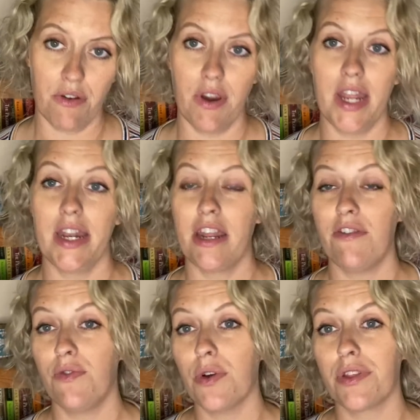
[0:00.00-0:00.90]
grade, and now
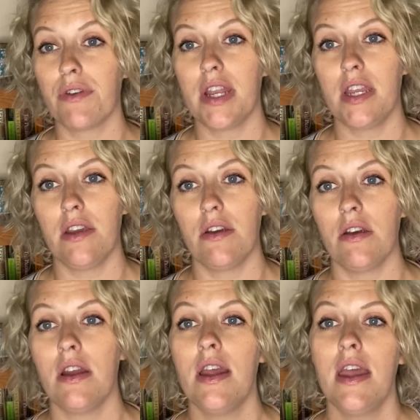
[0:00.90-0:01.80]
fourth grade year.